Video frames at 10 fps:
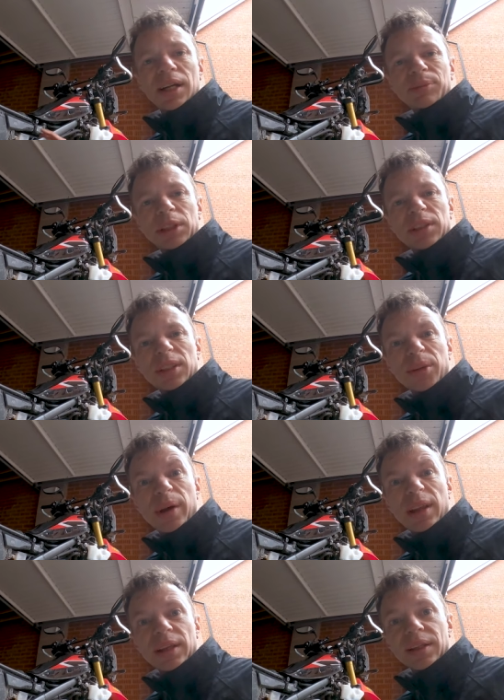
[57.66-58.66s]
Um, just
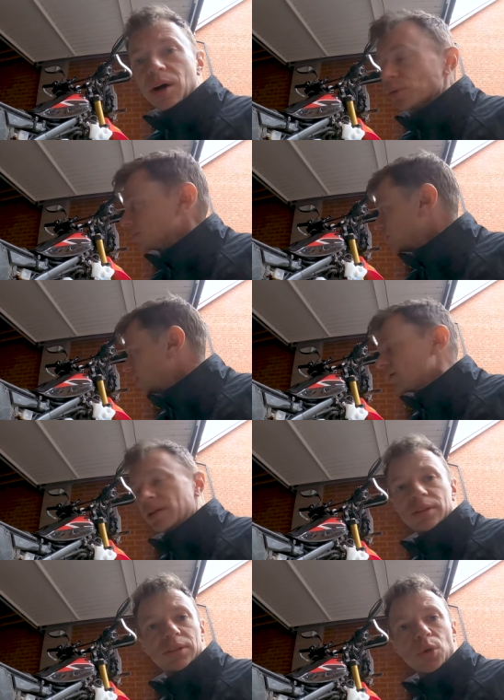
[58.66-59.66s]
undo anything that holds them on.
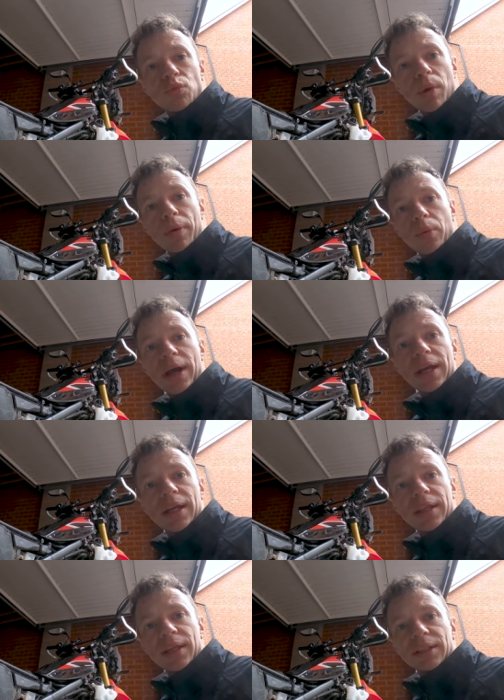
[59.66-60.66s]
Don't rip away at
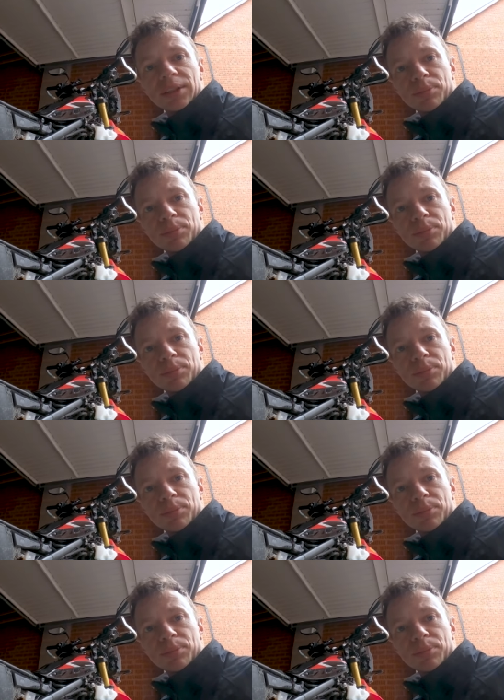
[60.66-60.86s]
anything,